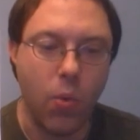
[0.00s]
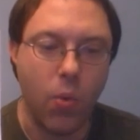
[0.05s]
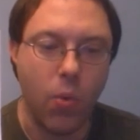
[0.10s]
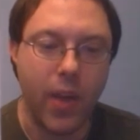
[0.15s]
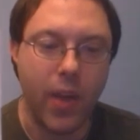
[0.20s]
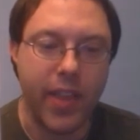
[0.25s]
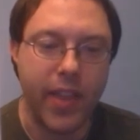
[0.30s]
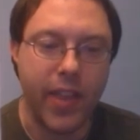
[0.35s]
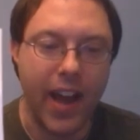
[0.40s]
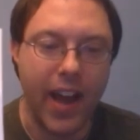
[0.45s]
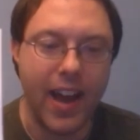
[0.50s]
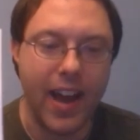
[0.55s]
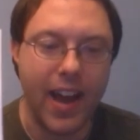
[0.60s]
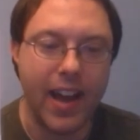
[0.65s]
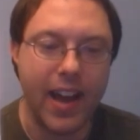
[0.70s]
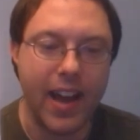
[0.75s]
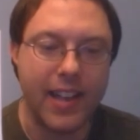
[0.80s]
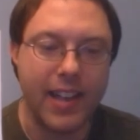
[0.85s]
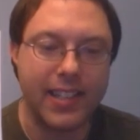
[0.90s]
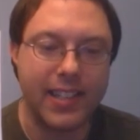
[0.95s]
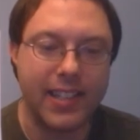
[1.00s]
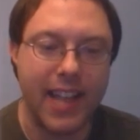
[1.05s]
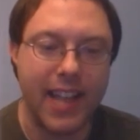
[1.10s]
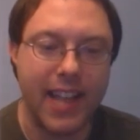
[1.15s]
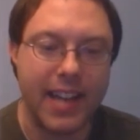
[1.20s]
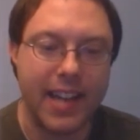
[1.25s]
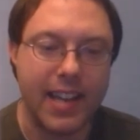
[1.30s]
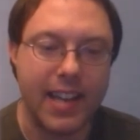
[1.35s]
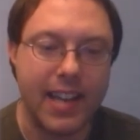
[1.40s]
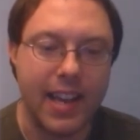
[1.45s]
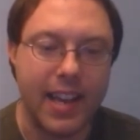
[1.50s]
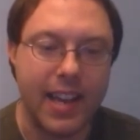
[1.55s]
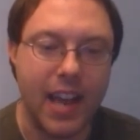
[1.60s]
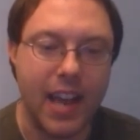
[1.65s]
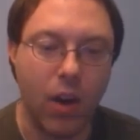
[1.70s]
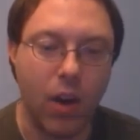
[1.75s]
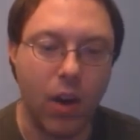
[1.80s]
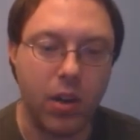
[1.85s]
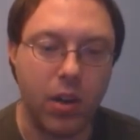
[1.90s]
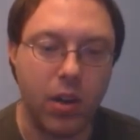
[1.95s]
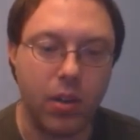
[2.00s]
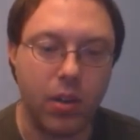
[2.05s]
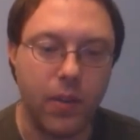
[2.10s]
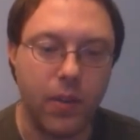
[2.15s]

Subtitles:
with a set character.